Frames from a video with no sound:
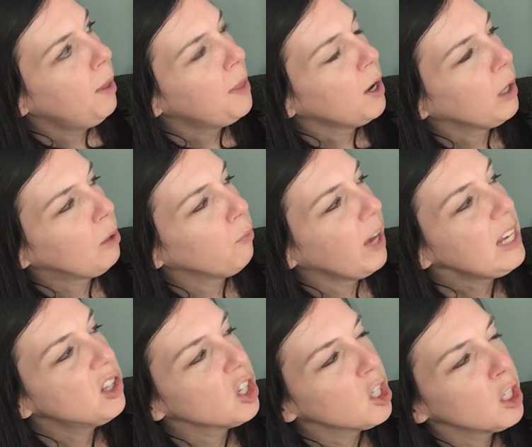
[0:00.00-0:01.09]
There are
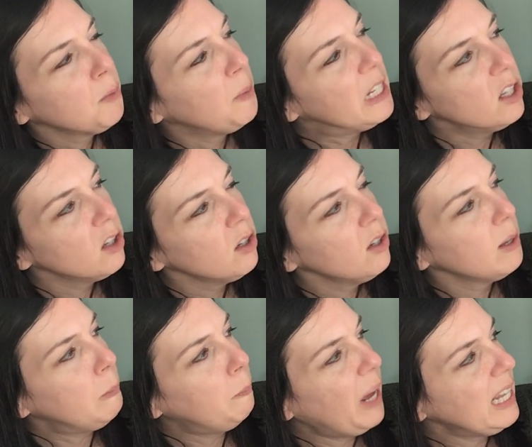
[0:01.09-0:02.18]
erasers, pencils,
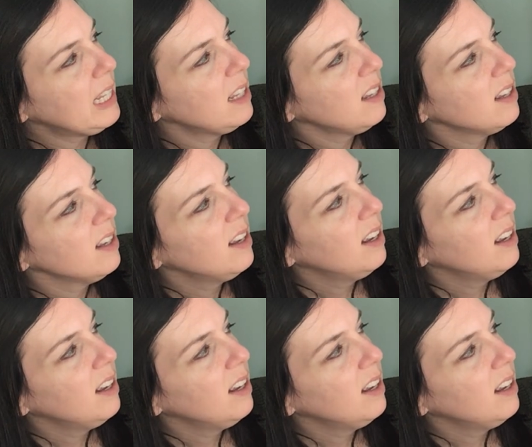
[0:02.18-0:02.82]
and buttons.